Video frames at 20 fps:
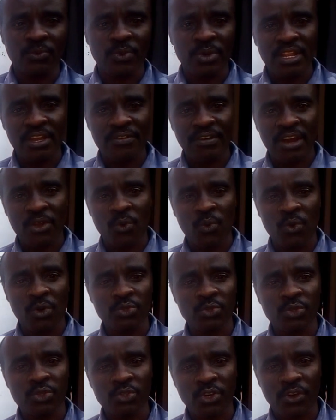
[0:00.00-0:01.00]
whenever you
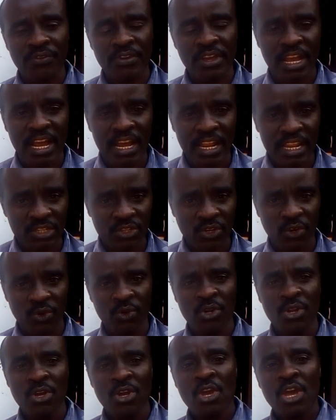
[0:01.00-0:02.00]
want to solve a calculation
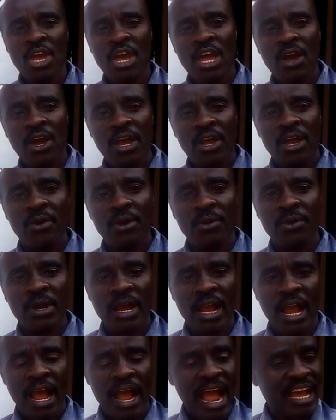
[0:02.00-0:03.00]

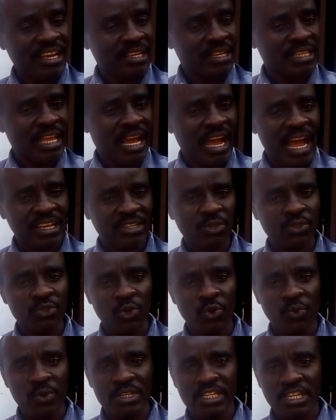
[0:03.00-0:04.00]
that has to
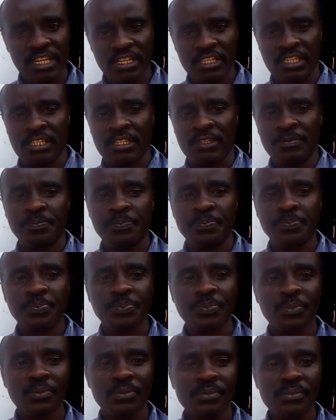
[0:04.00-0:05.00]
do with this.
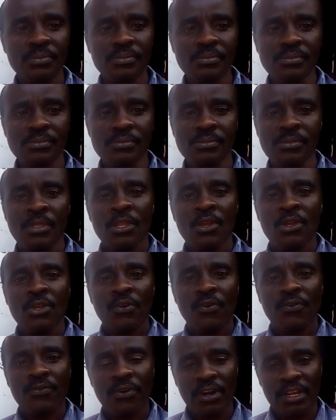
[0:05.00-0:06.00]

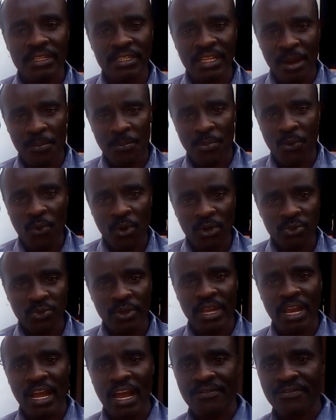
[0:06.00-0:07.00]
For example, what
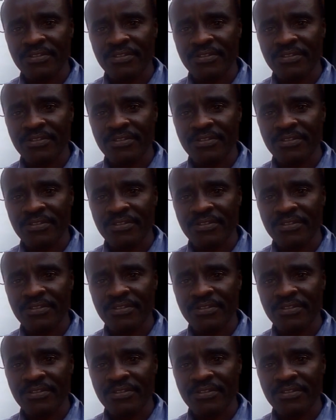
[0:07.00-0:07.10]
we have